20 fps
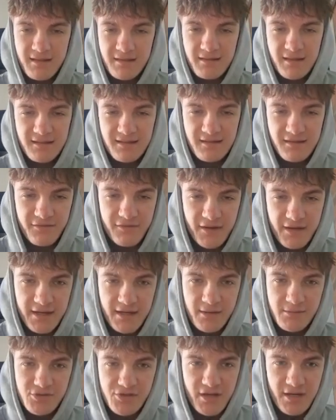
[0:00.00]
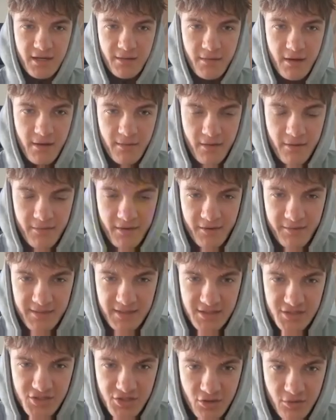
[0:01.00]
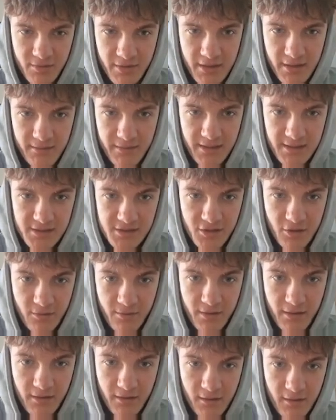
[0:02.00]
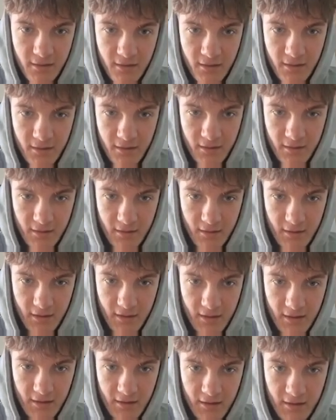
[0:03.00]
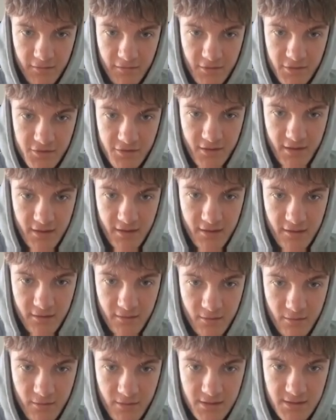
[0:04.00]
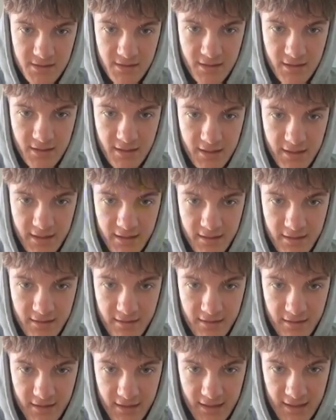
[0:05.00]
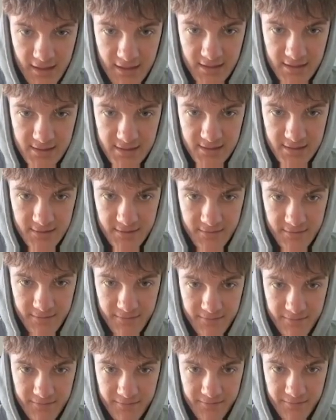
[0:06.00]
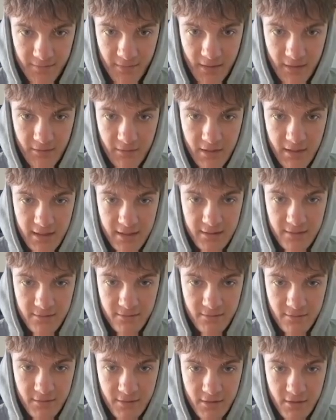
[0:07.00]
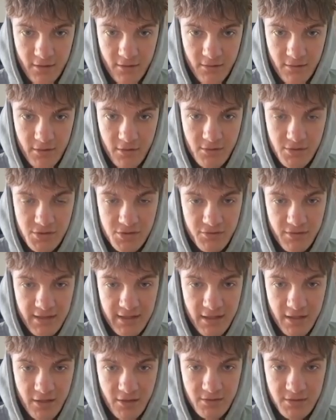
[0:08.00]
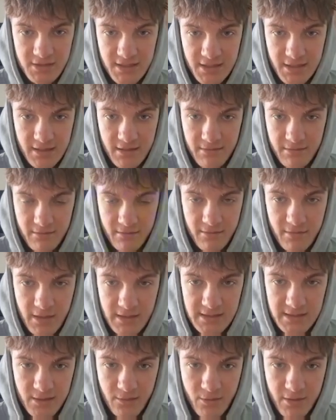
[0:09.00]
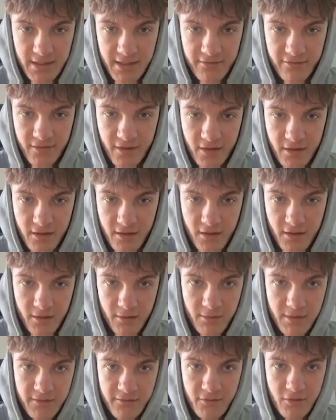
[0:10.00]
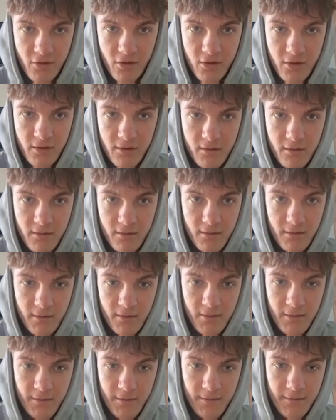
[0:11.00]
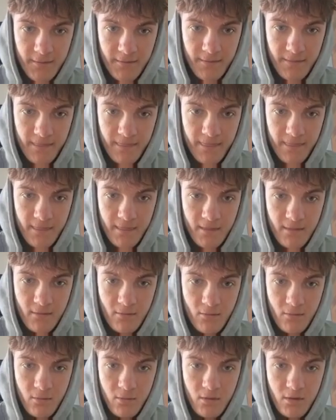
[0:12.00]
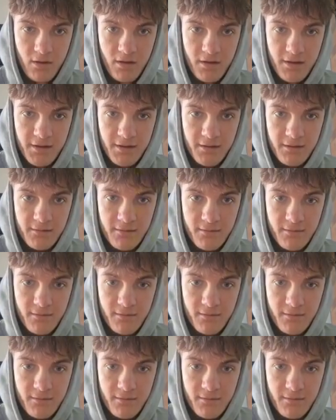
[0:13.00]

This is the fucking uptrend. Am I being stupid? I'm being stupid. If the trend was like this, we had those 3 lows, and then price did whatever. We've got one.